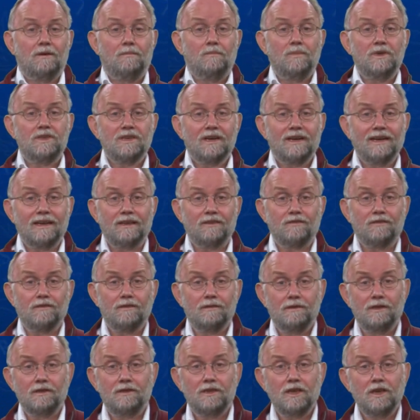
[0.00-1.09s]

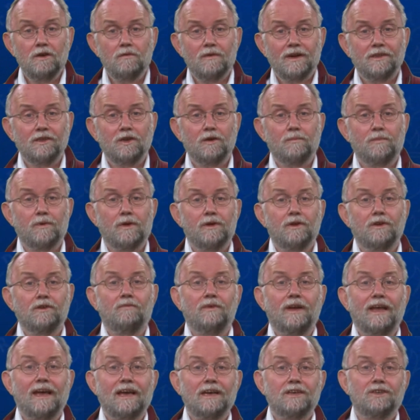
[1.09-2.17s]
Besides the theoretical product
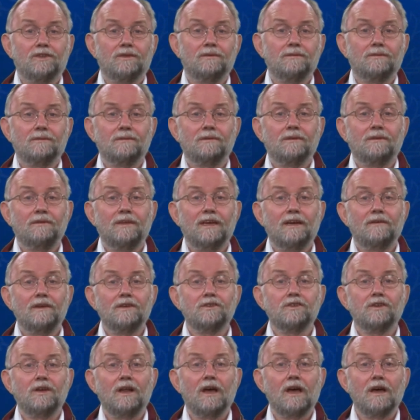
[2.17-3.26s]
reaction, there
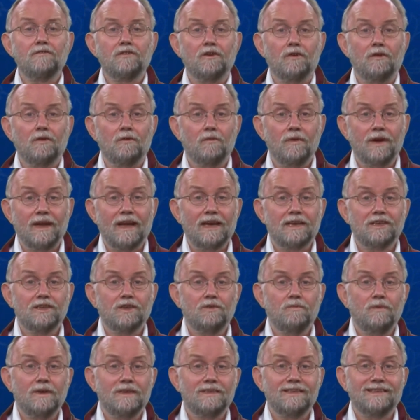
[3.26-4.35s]
is an other
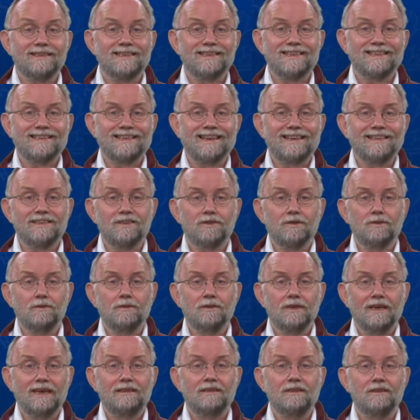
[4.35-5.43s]
reaction which is
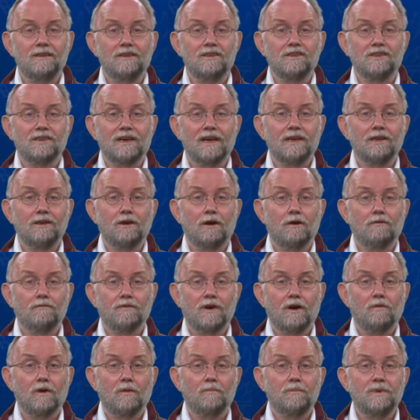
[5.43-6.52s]
central in the design of
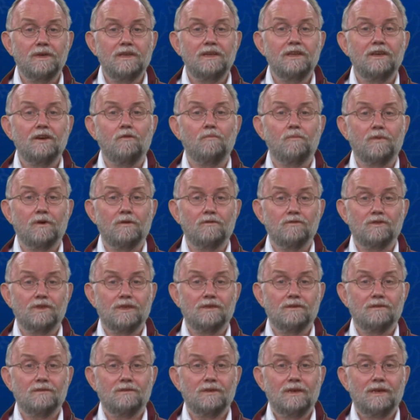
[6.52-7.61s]
our PDO
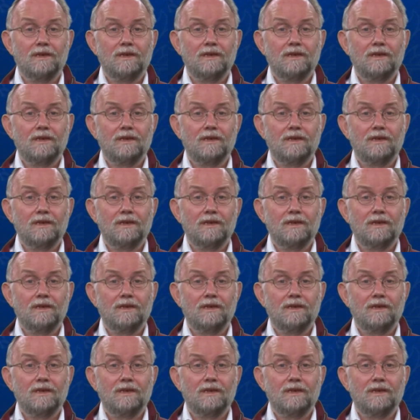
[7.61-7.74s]
process.